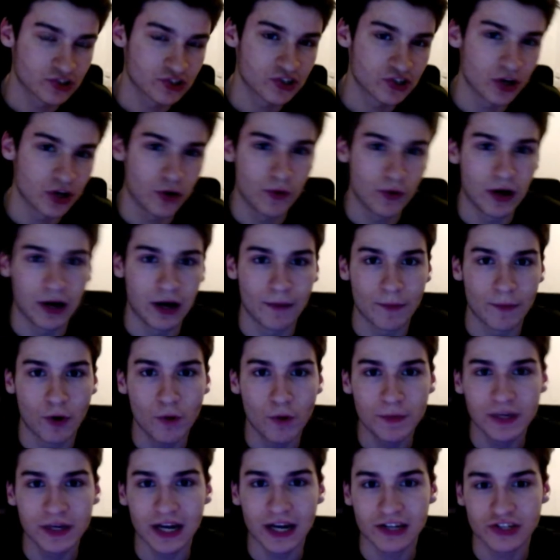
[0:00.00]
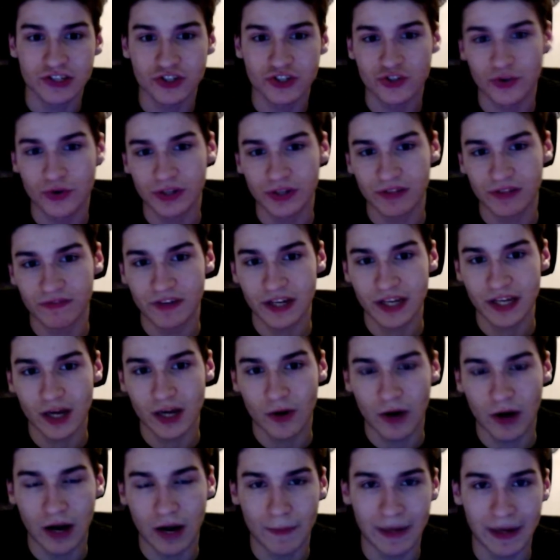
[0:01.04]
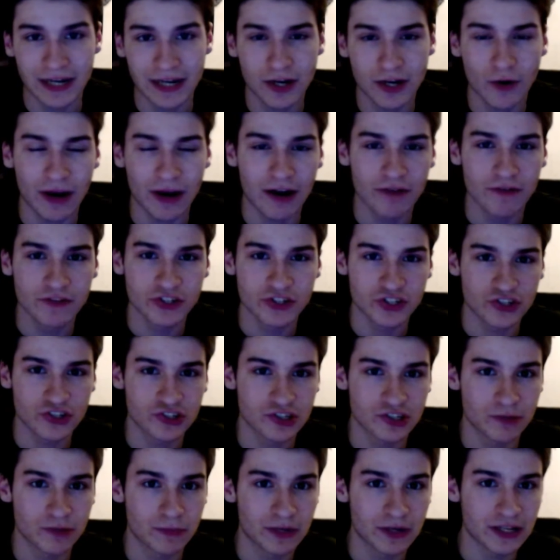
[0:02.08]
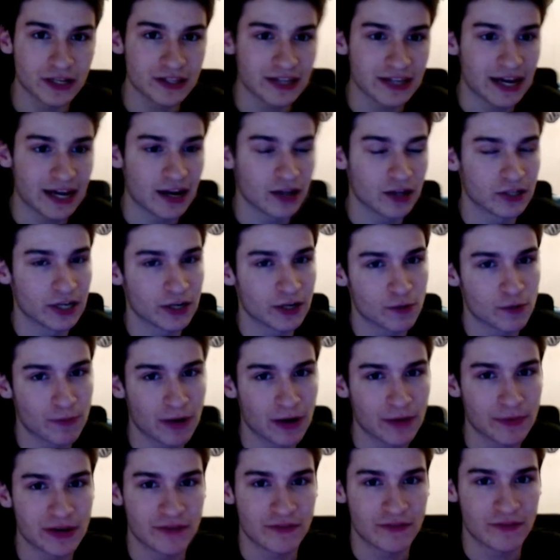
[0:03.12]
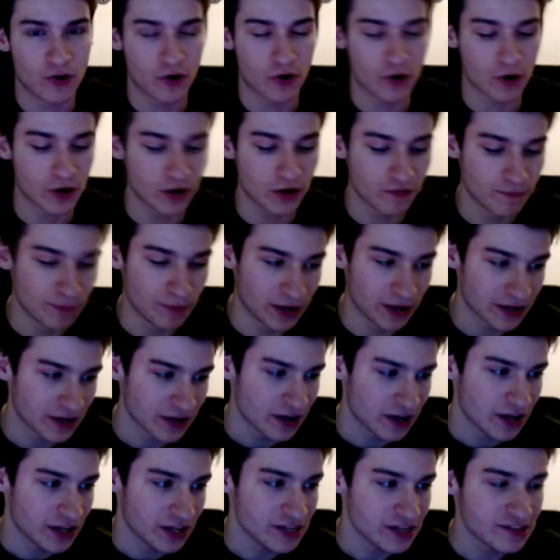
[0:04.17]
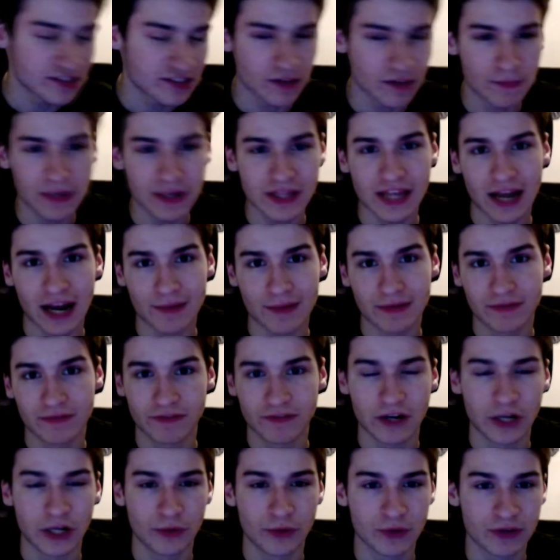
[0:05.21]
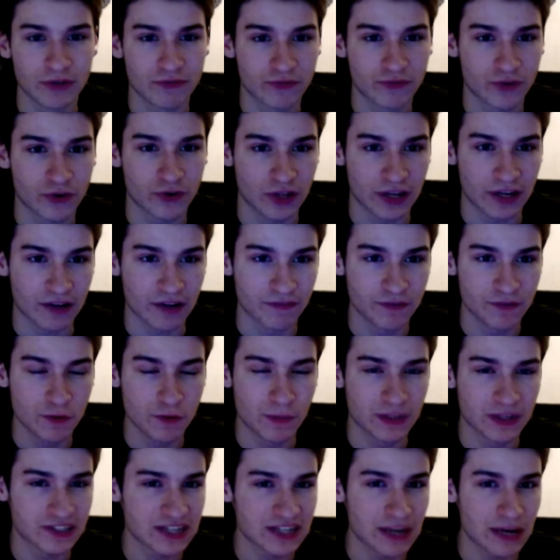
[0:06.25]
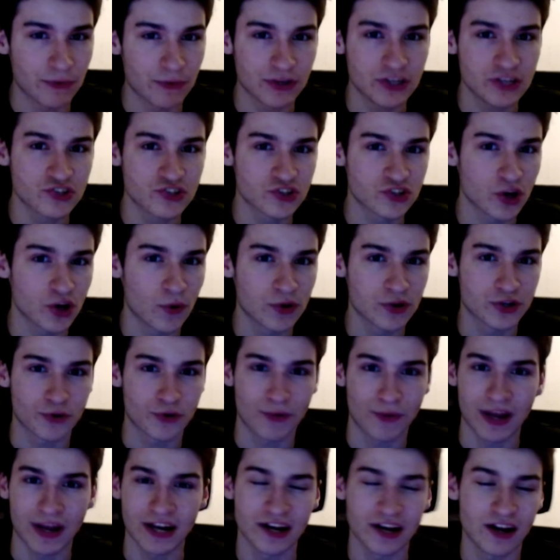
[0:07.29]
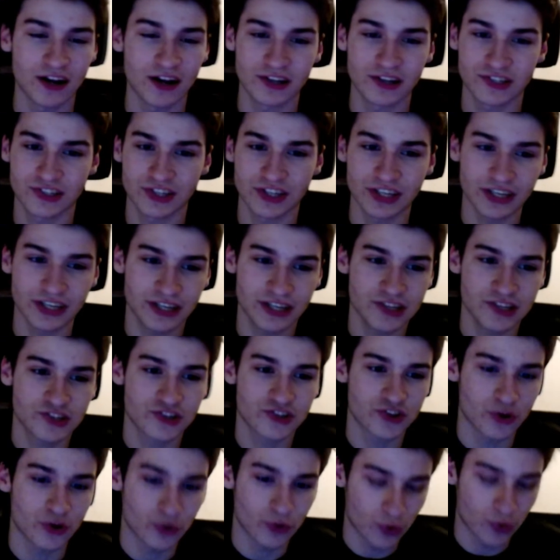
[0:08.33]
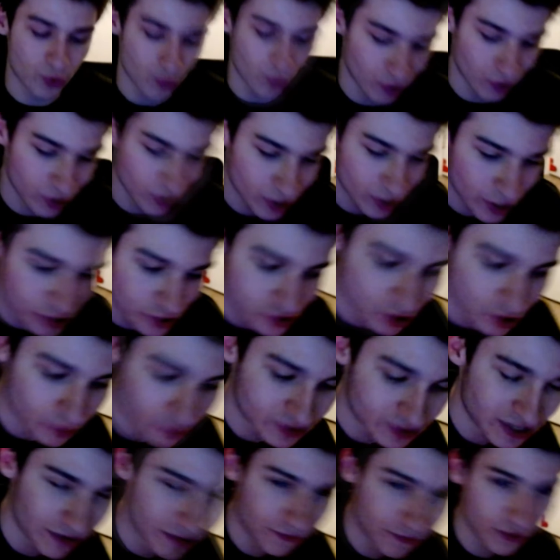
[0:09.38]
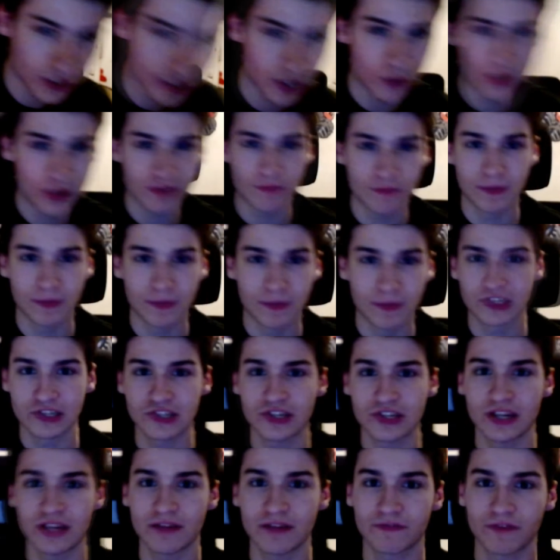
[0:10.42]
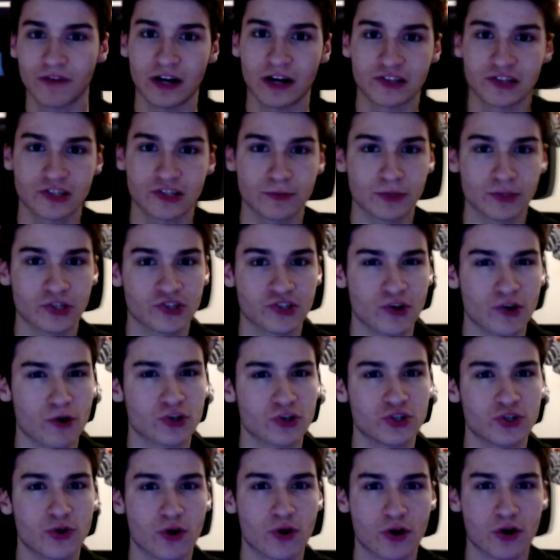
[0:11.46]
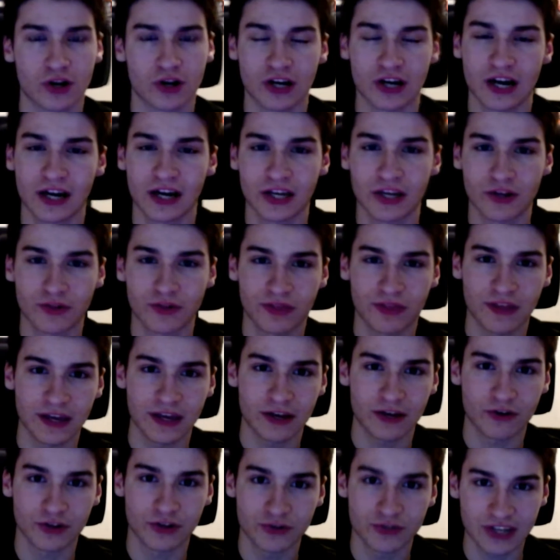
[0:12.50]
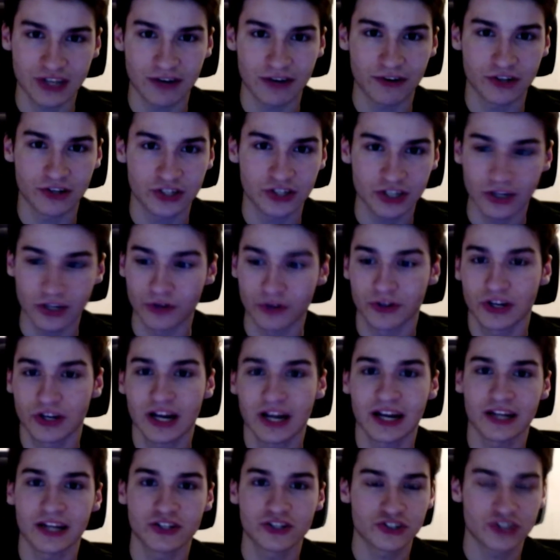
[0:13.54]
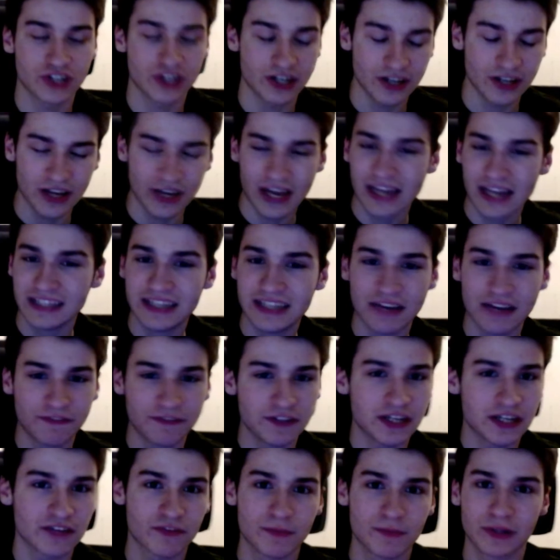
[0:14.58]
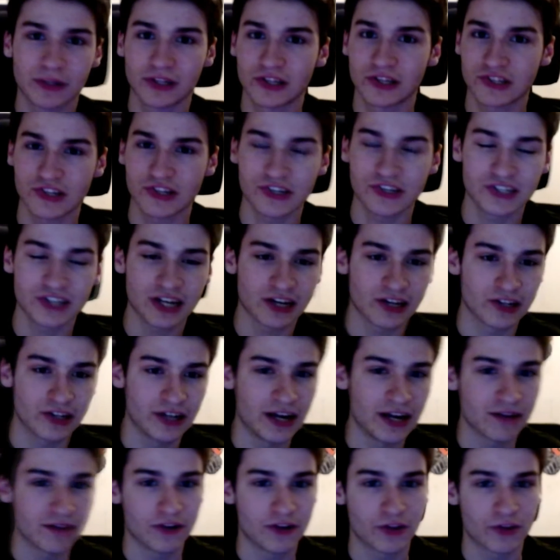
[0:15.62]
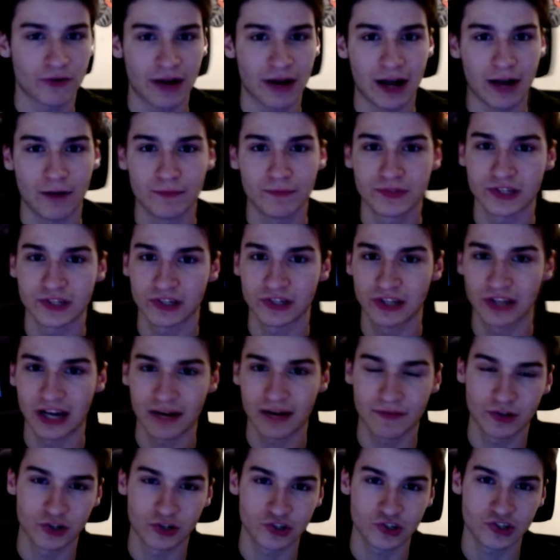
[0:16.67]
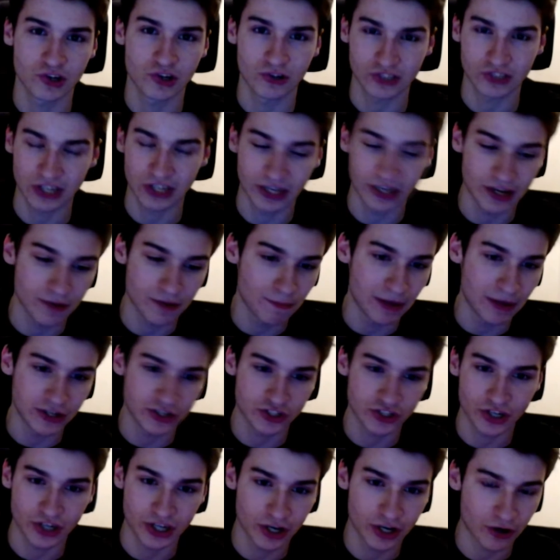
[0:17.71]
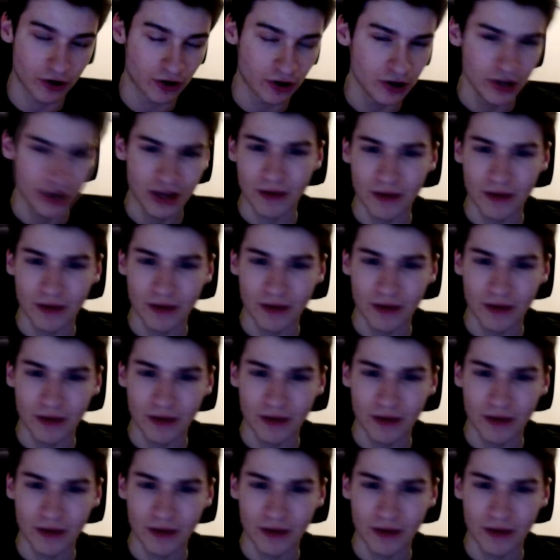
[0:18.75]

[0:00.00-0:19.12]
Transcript: So hope you guys enjoyed the video. I know Owlvision is somebody that a lot of you probably haven't heard of, but he's somebody that I've been following for like a few months now, and he's so underrated, honestly. He's so cool. So definitely go give him a listen if some of the songs you heard are kind of your thing, or you sounded, you're kind of interested. Definitely give him a listen. He's got a lot of other albums and a lot of other songs that I didn't mention in here.